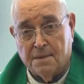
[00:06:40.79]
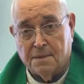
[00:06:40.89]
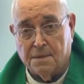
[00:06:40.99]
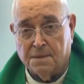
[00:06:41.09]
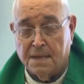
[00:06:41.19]

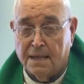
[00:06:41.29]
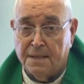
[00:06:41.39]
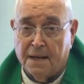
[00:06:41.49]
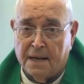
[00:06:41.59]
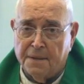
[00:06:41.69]
to
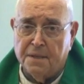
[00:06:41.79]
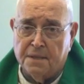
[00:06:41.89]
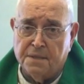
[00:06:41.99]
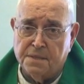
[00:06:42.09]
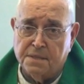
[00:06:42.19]
tell
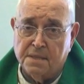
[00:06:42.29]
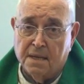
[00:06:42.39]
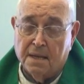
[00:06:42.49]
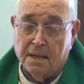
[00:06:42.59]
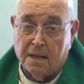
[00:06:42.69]
others
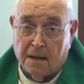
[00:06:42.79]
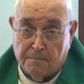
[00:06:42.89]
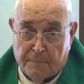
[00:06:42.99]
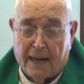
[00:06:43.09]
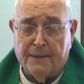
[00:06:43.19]

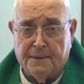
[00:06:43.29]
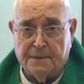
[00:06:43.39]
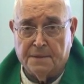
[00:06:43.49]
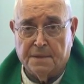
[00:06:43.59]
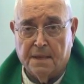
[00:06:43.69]

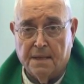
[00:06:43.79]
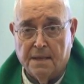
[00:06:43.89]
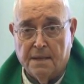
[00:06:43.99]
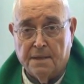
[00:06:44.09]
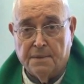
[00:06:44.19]
about
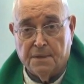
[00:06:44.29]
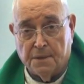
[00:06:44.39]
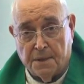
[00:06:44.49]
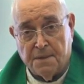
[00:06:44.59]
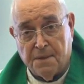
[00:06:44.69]
the
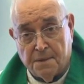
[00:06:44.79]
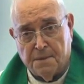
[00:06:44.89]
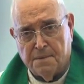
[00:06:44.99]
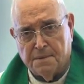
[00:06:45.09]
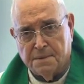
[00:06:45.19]
good news.